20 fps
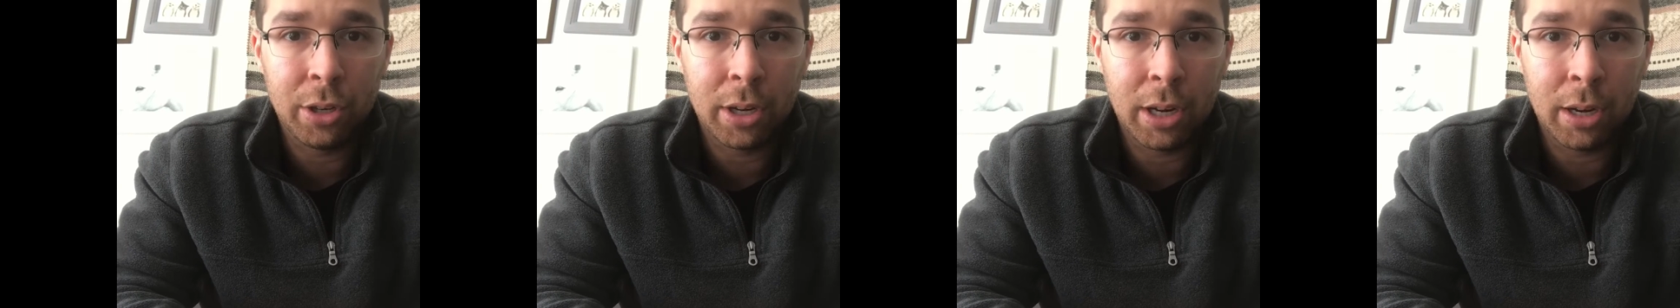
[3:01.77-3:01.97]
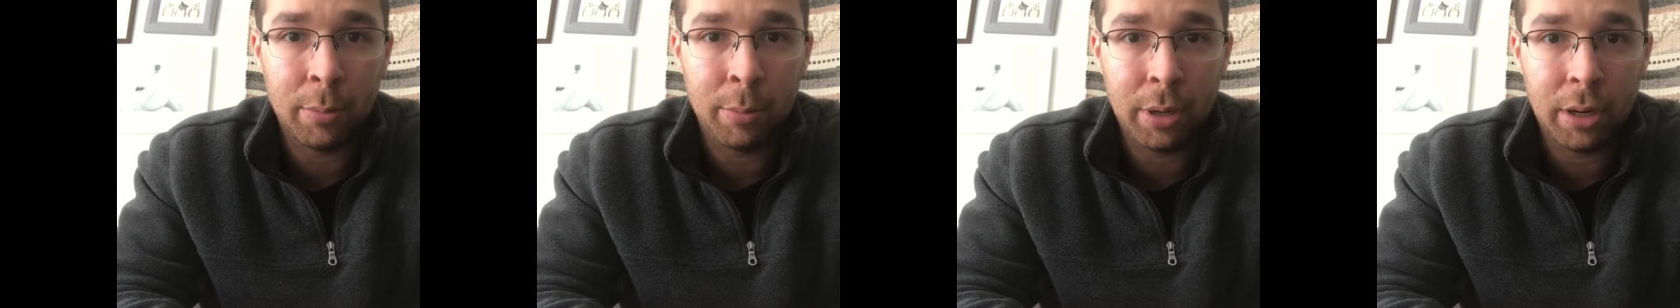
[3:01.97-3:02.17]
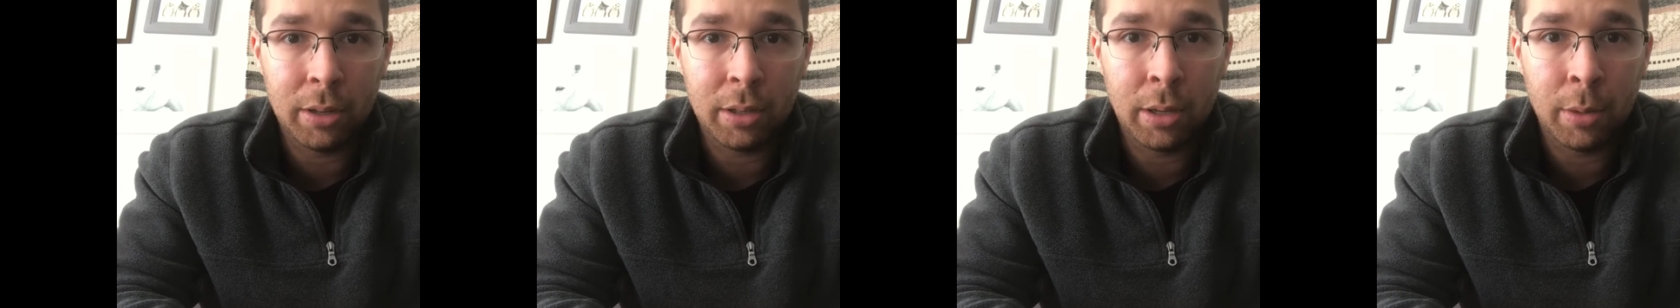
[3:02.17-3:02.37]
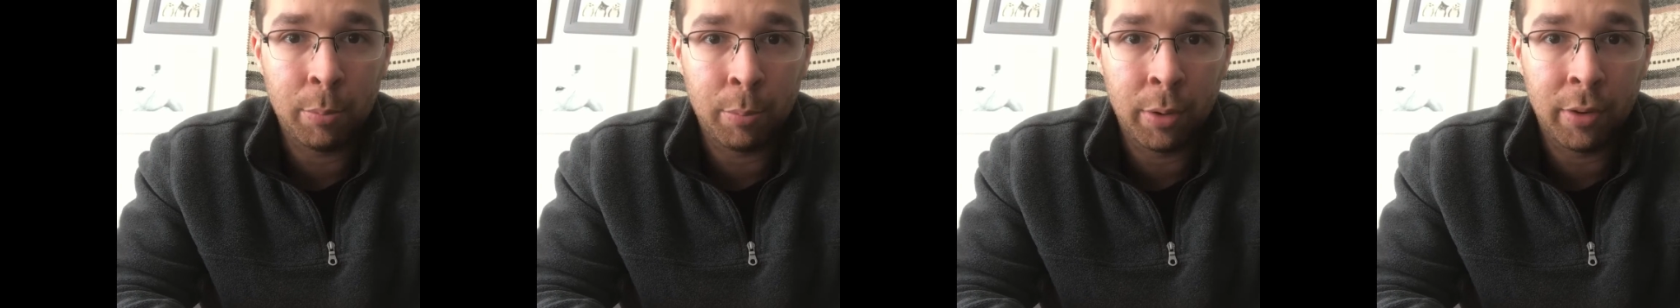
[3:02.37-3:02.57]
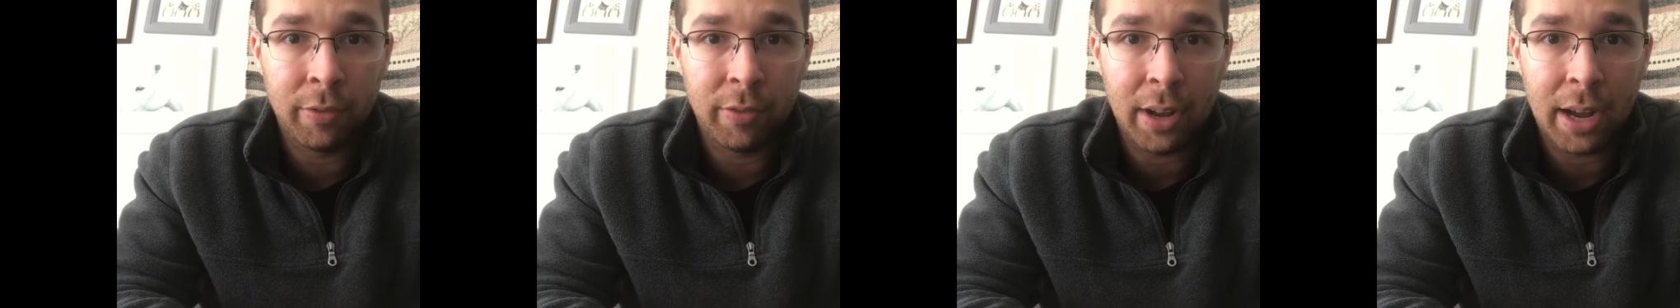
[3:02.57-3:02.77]
you're gonna be able to
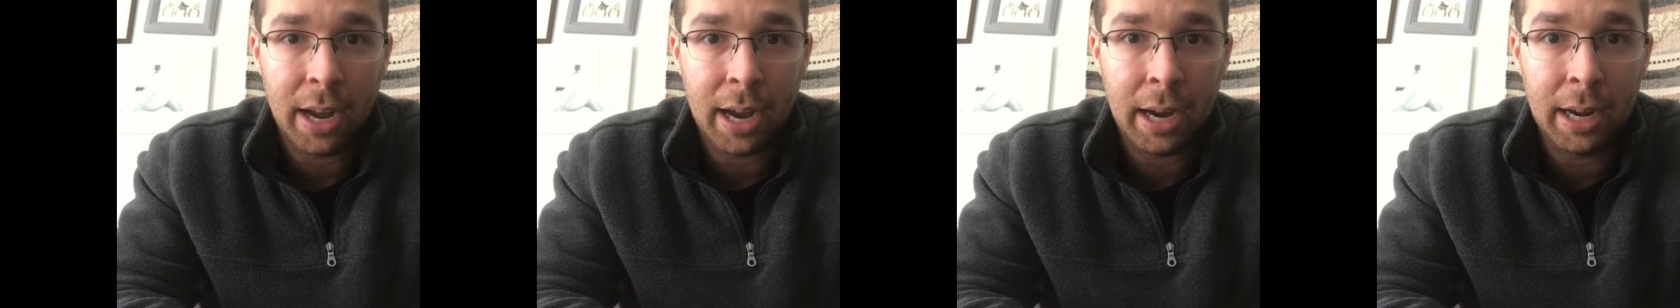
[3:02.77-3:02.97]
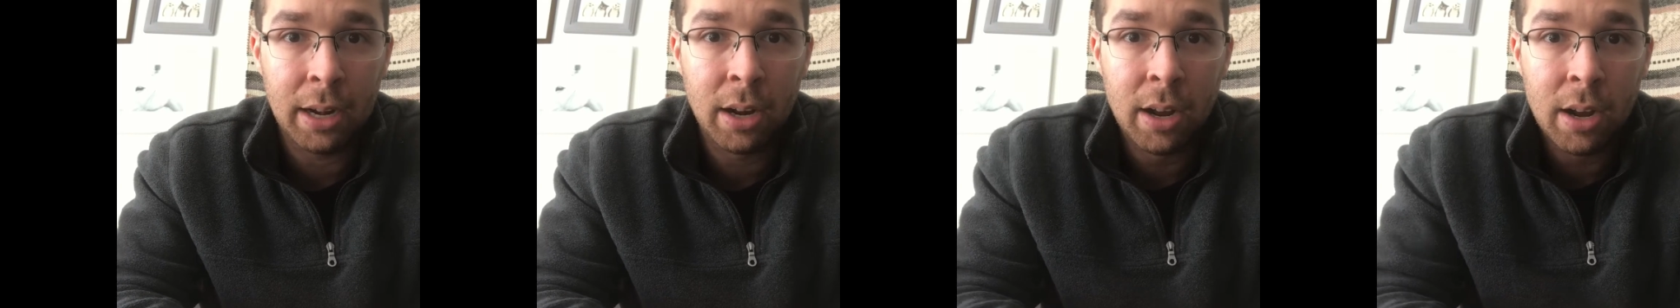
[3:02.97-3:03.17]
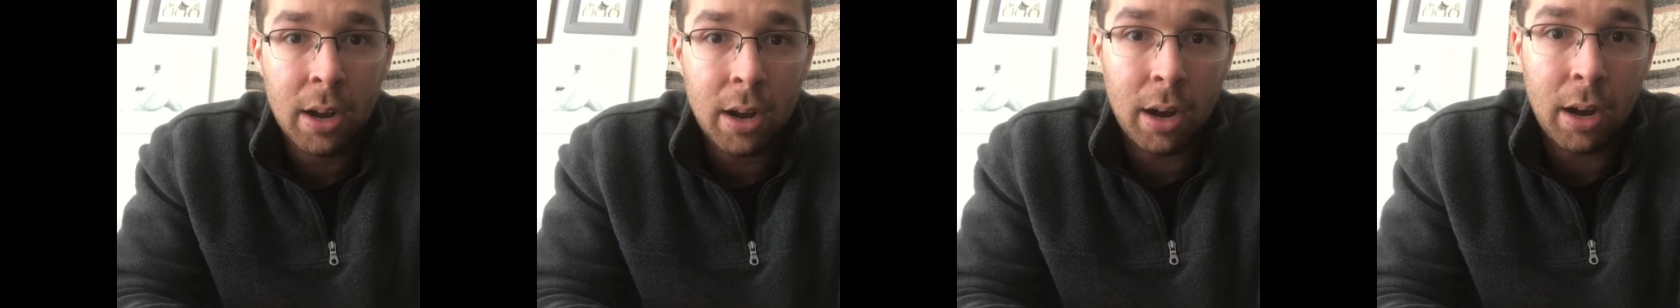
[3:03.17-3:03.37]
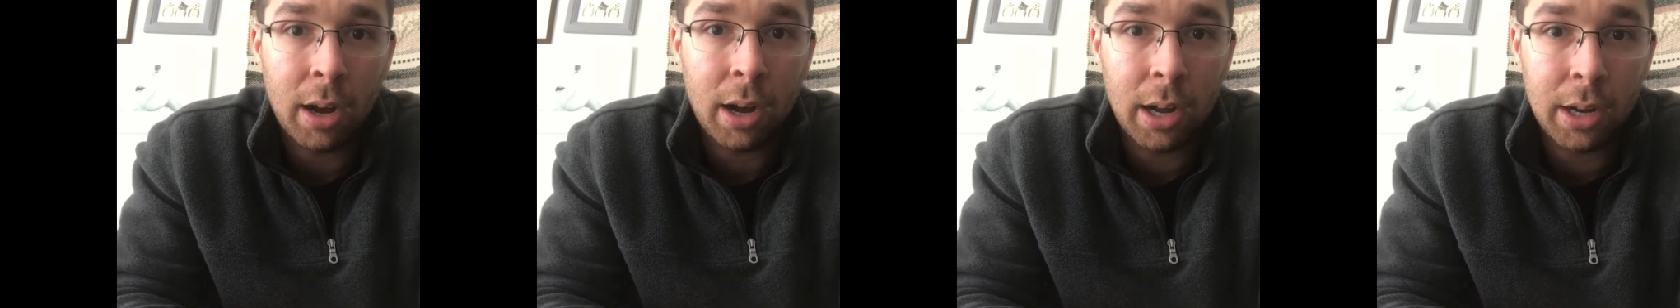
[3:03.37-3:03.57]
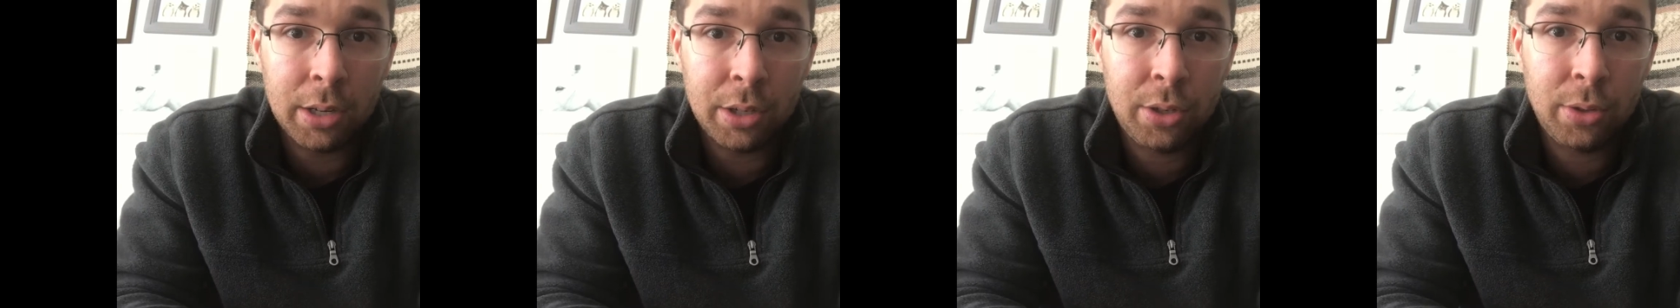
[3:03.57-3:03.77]
provide
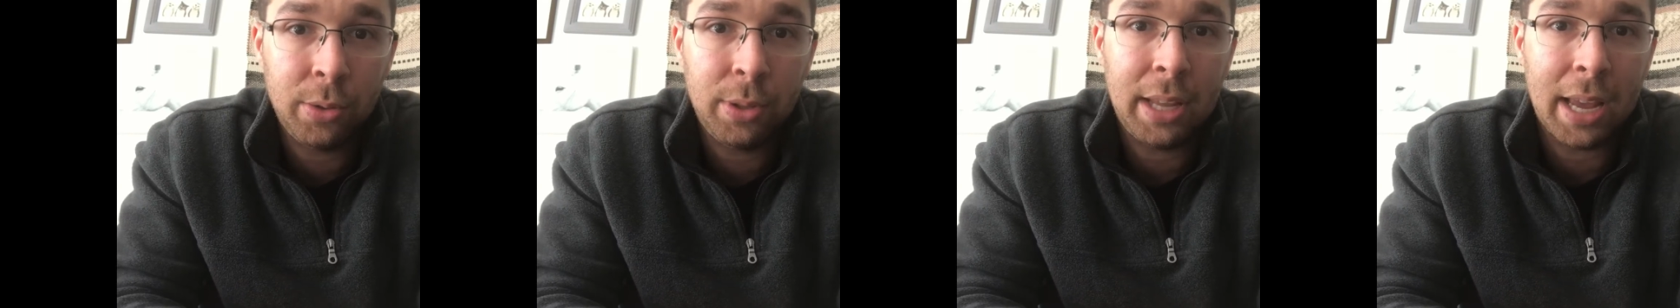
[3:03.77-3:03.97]
onto